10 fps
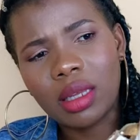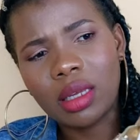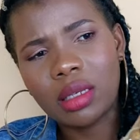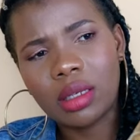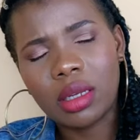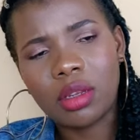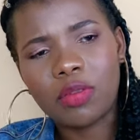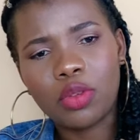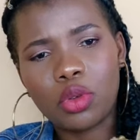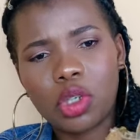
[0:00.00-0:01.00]
this in the
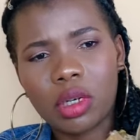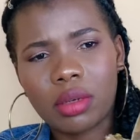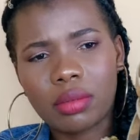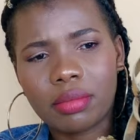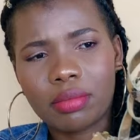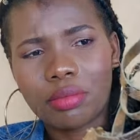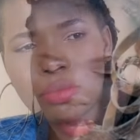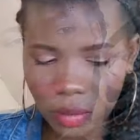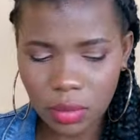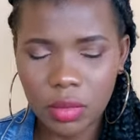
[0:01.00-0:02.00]
future.
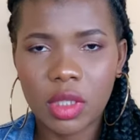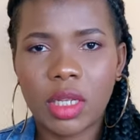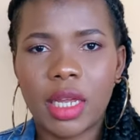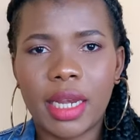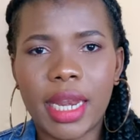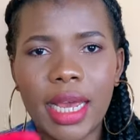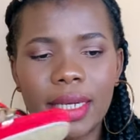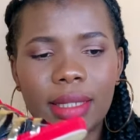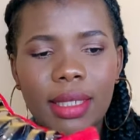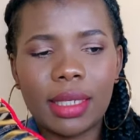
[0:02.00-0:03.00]

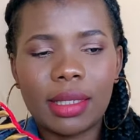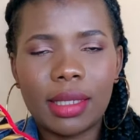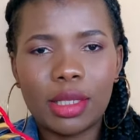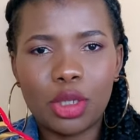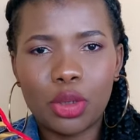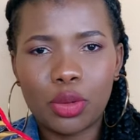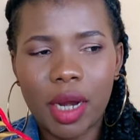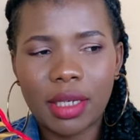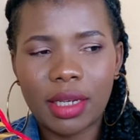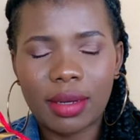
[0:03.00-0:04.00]
Next is this shoe
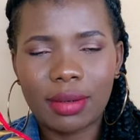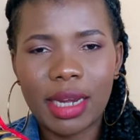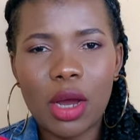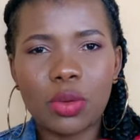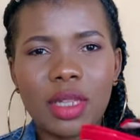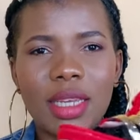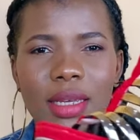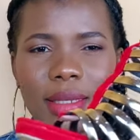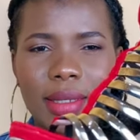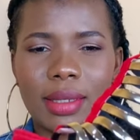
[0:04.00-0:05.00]
right here. Now
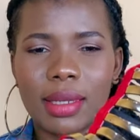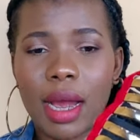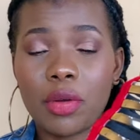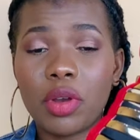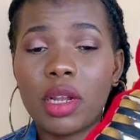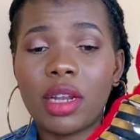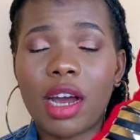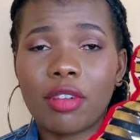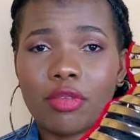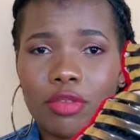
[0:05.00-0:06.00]
these I really
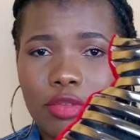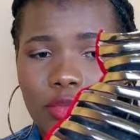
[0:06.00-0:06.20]
love.